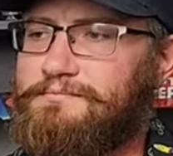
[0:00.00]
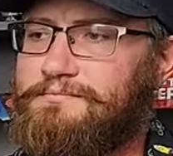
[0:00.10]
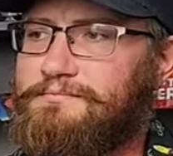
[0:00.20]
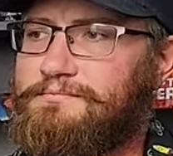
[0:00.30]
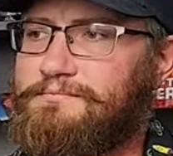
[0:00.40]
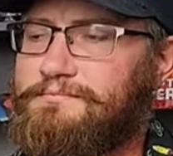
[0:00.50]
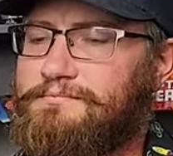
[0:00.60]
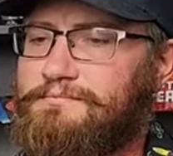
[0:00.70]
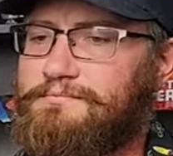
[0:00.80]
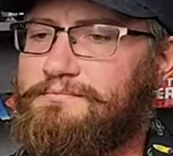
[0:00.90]

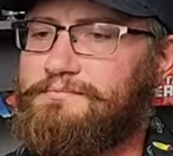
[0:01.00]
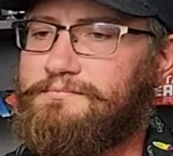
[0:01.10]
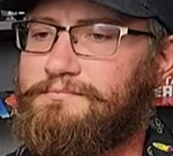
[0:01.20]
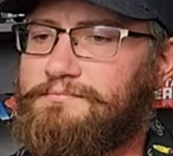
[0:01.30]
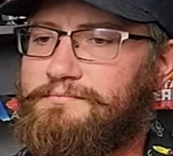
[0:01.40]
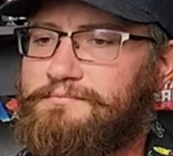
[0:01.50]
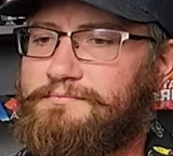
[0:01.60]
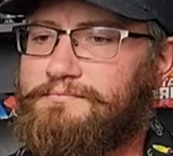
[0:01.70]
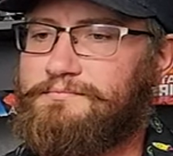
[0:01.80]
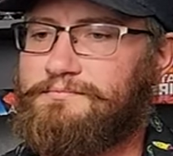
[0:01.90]

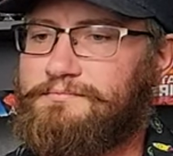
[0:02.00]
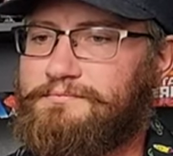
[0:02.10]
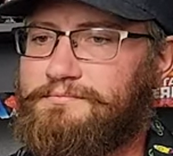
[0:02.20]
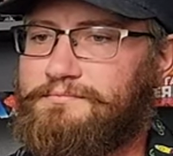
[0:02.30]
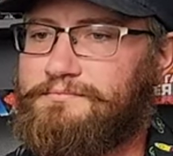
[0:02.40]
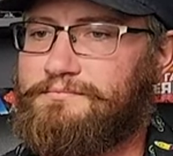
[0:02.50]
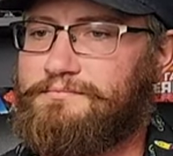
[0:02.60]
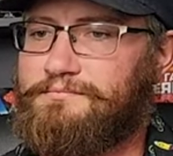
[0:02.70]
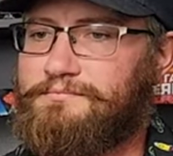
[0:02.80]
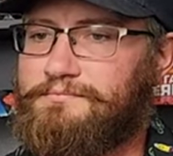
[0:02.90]

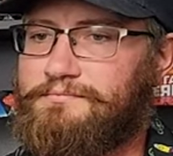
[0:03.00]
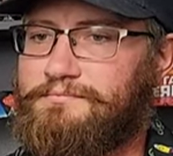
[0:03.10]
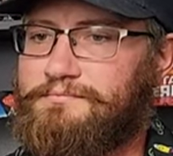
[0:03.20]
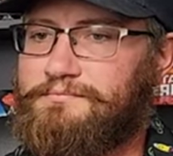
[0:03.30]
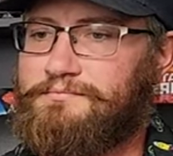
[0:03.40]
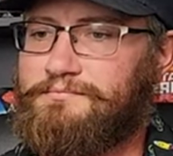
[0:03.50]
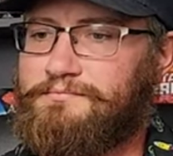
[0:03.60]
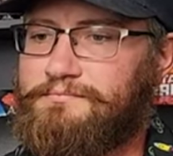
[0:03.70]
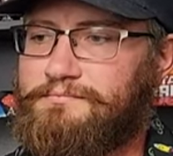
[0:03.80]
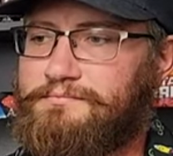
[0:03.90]

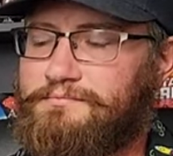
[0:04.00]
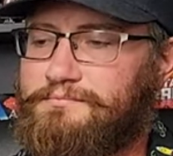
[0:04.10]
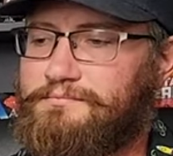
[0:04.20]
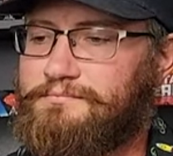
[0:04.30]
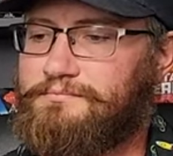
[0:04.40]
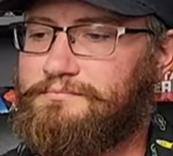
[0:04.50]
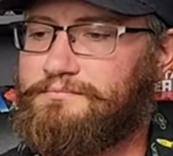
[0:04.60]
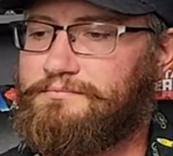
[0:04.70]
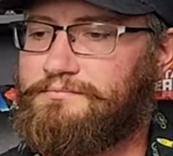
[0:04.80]
(not speaking)